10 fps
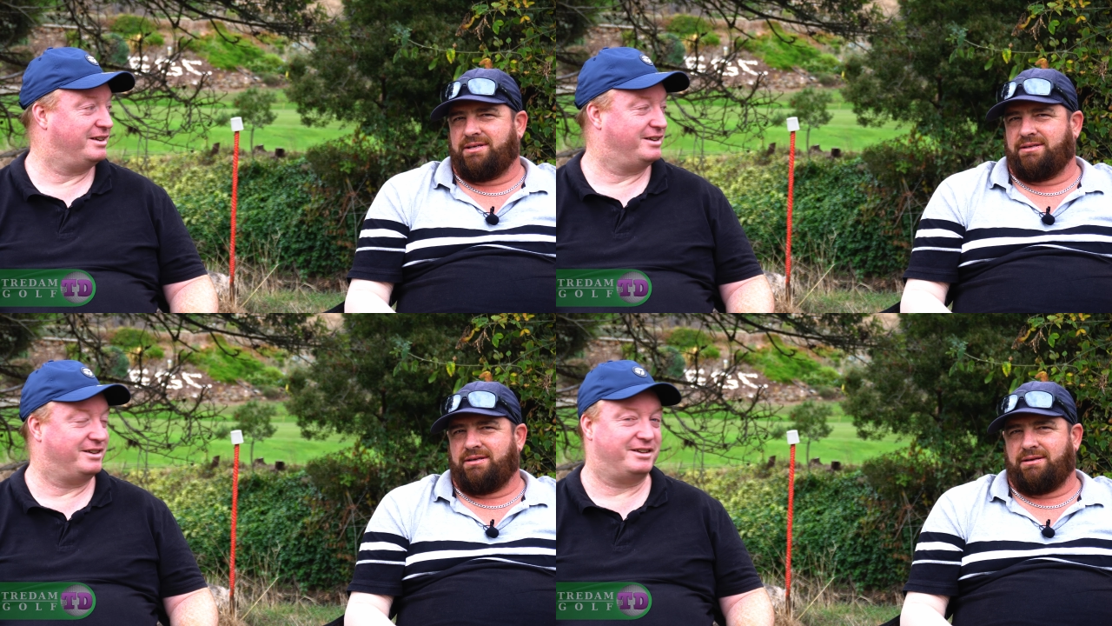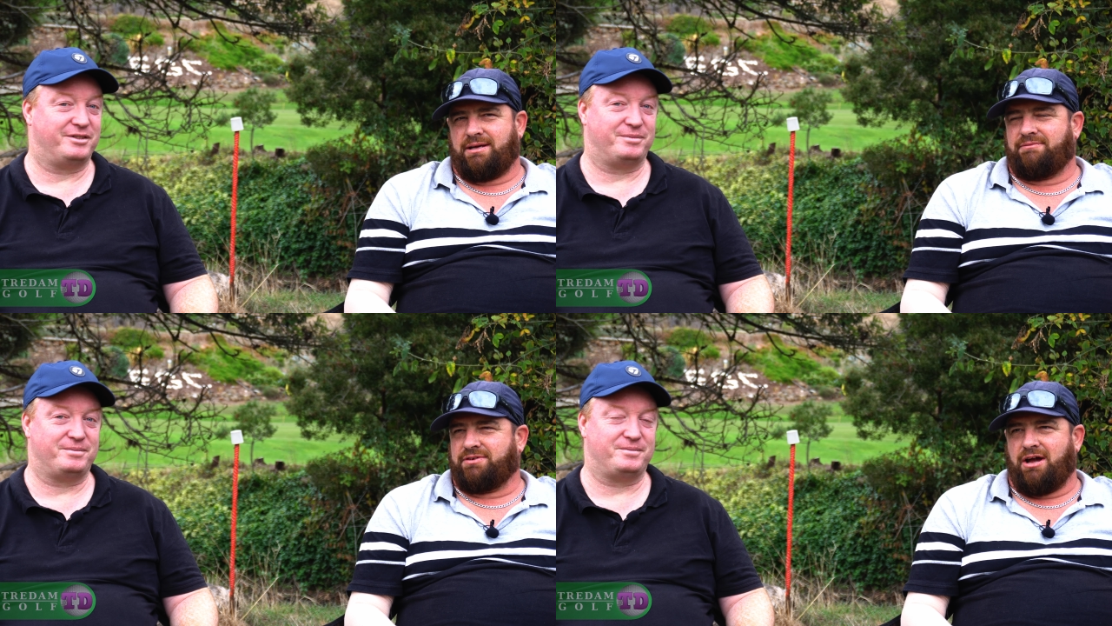Speaker 1: And
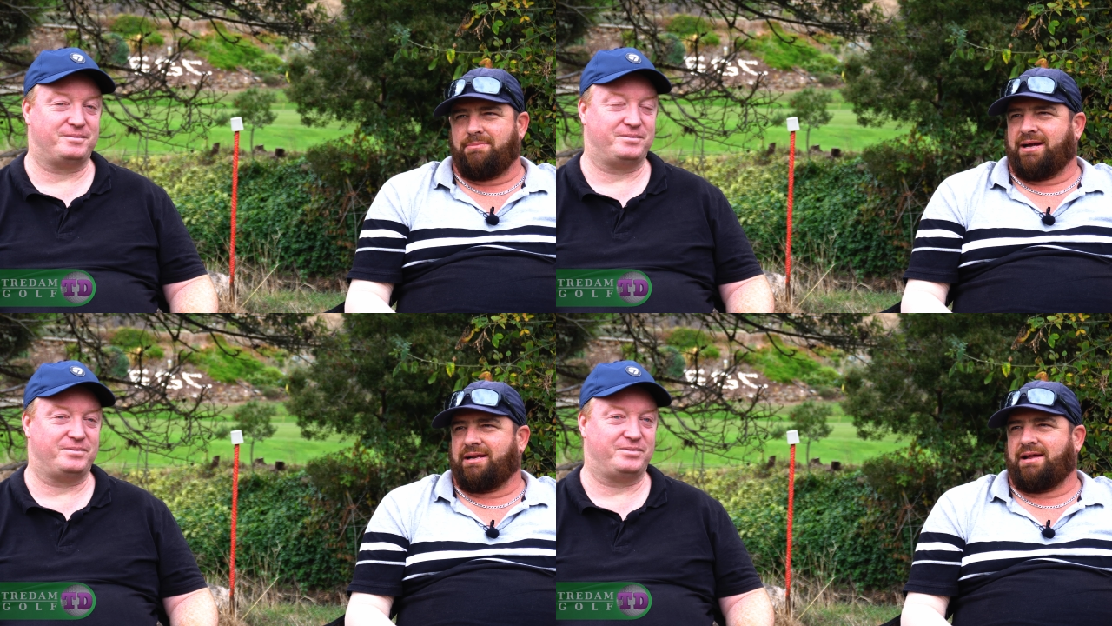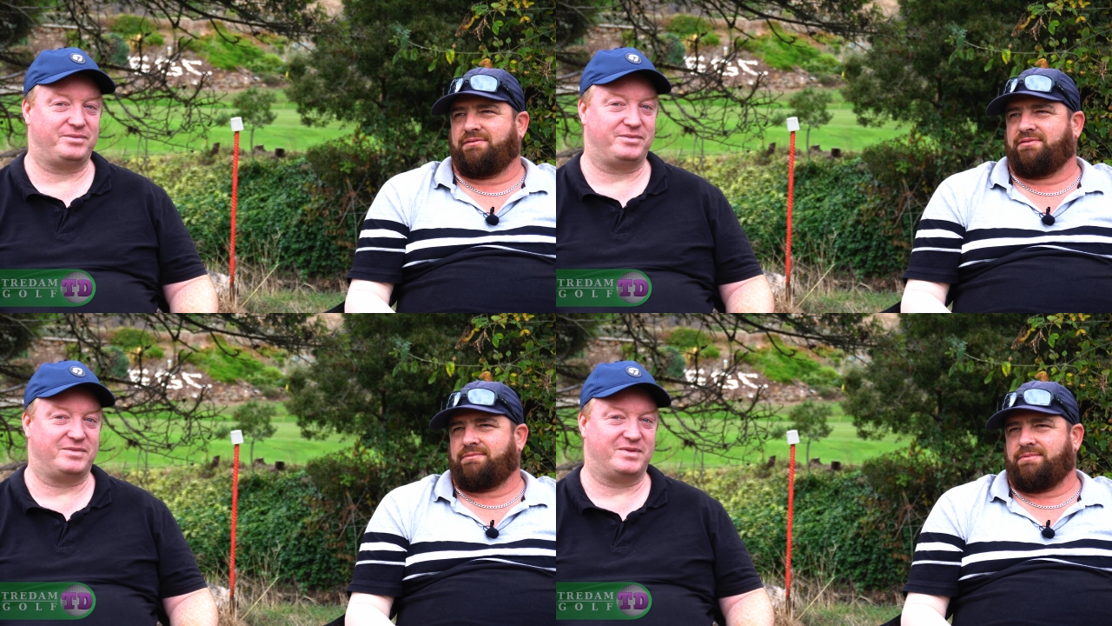have a go back and
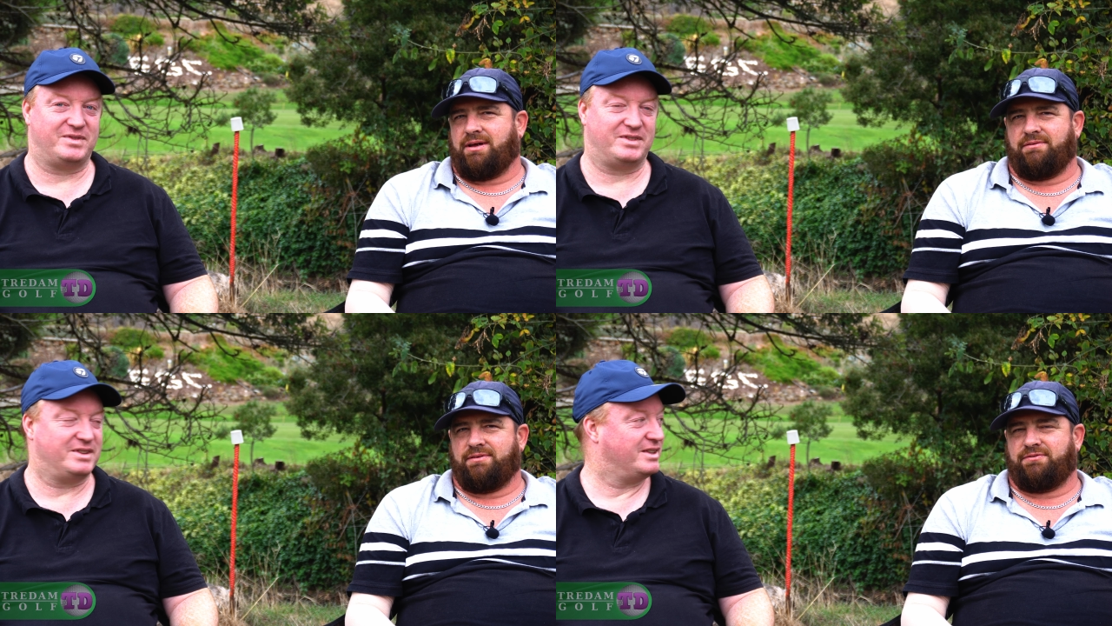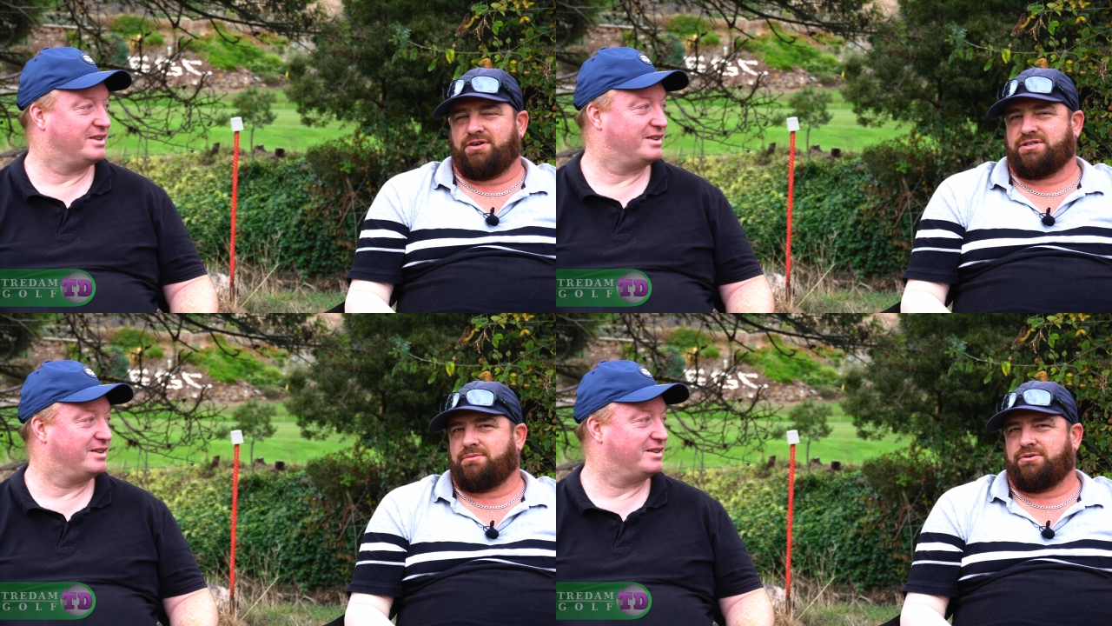if you, you know, if it's the
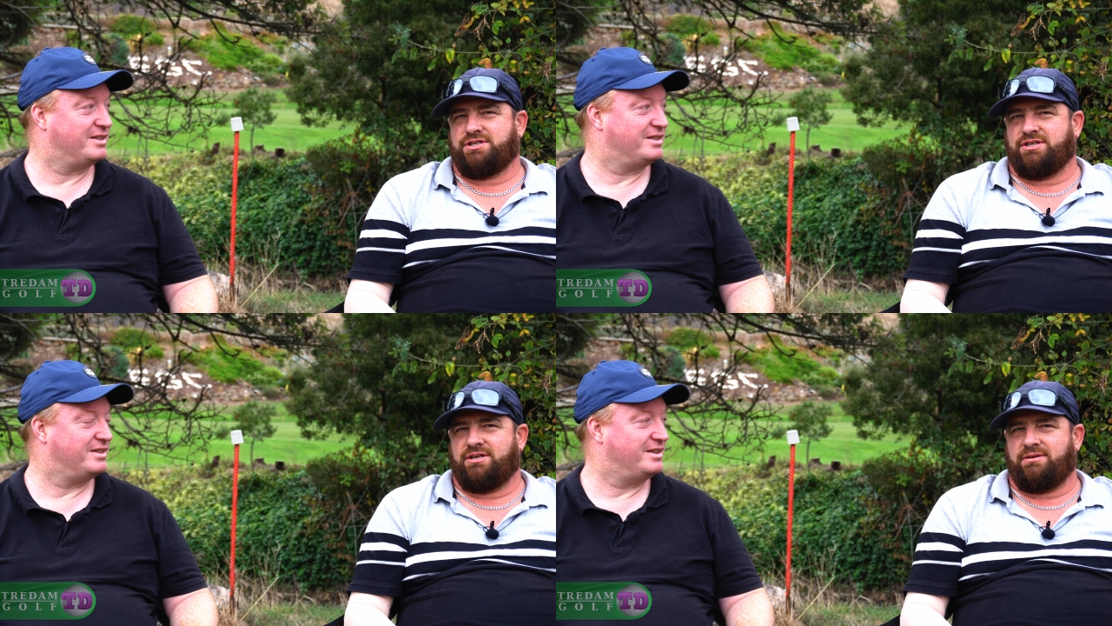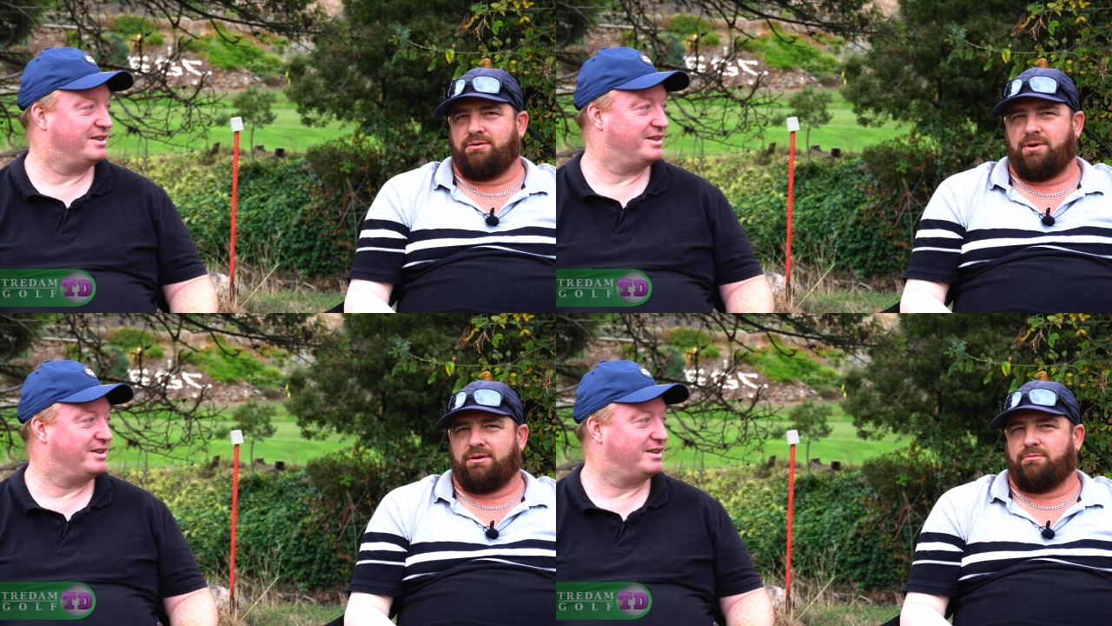first time watching it, and
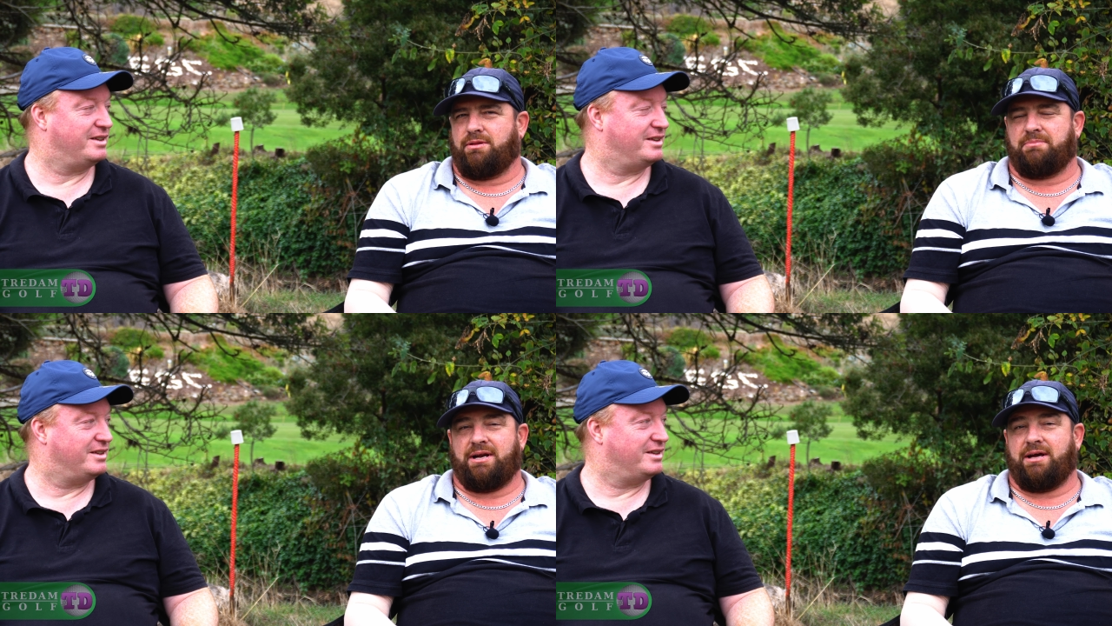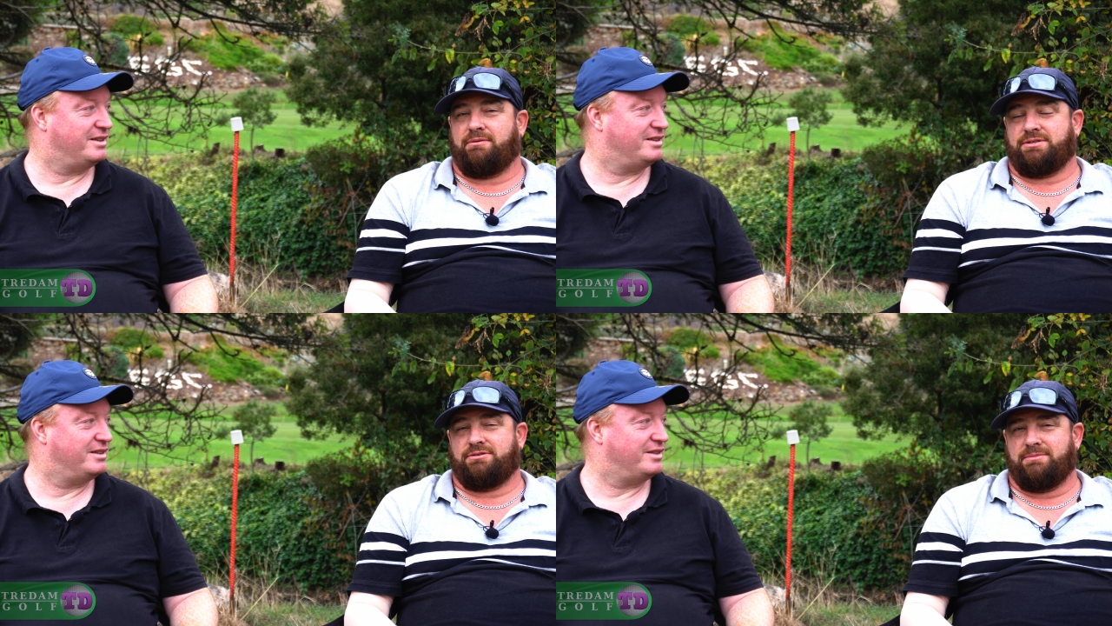you're wondering what the bloody hell
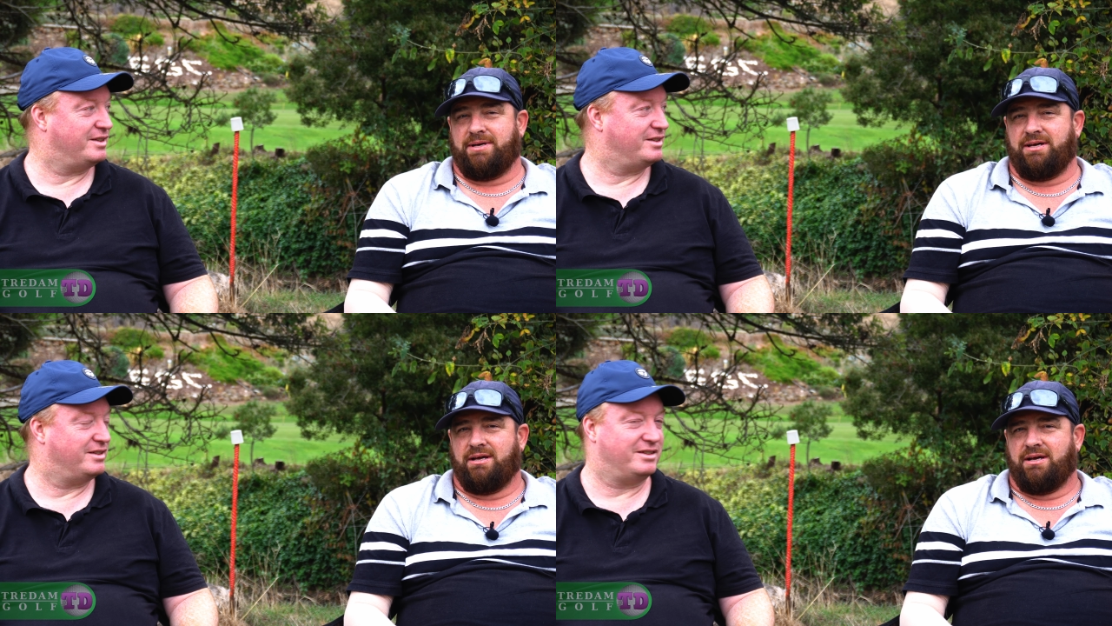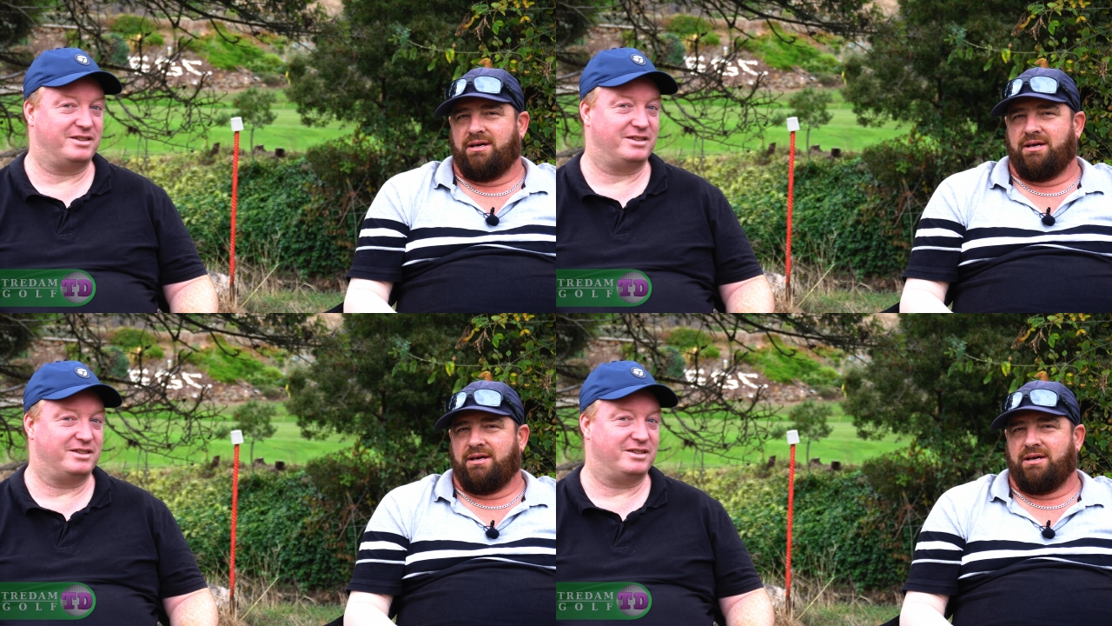we're talking about.